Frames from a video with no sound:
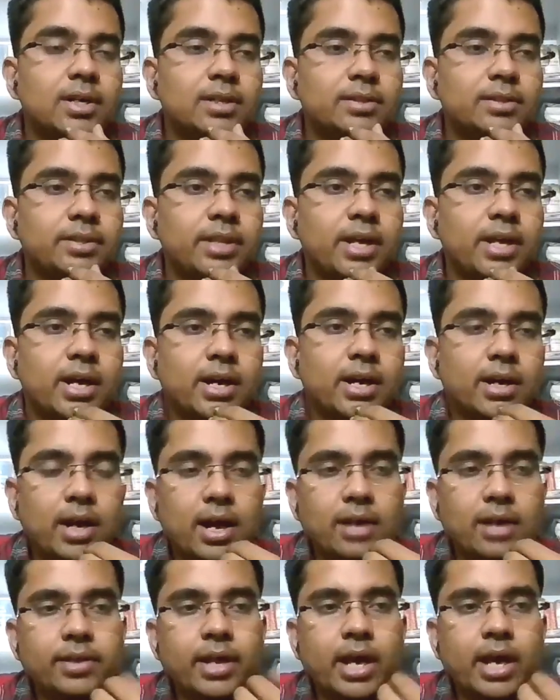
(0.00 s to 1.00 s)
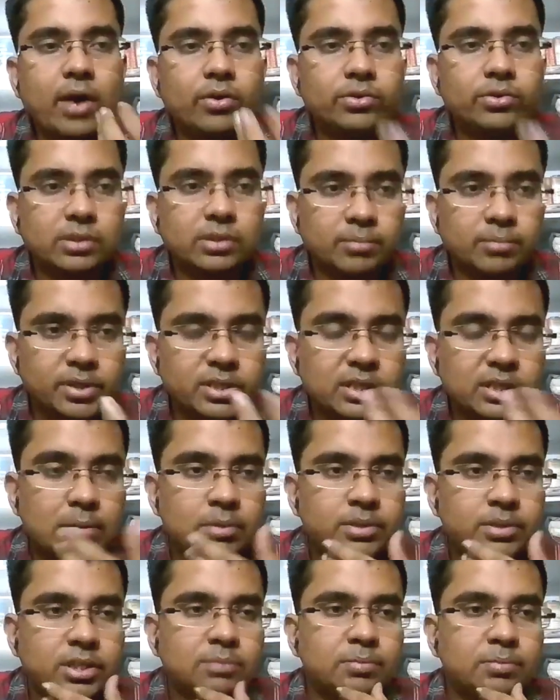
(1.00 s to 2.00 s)
there they have some
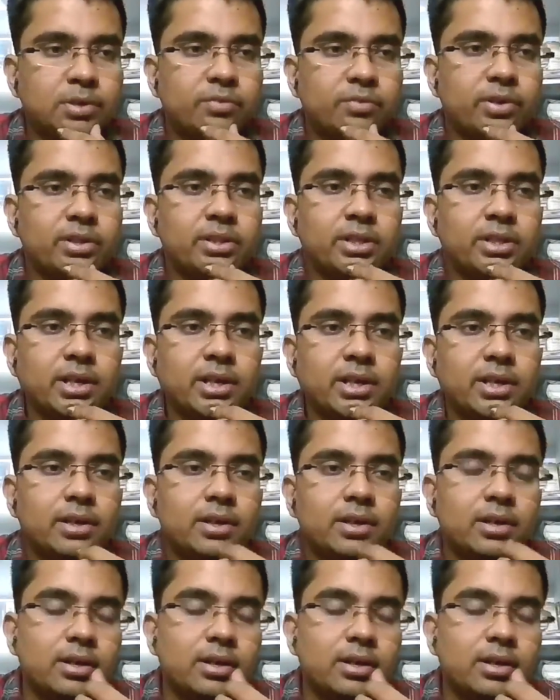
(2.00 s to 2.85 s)
disturbances between the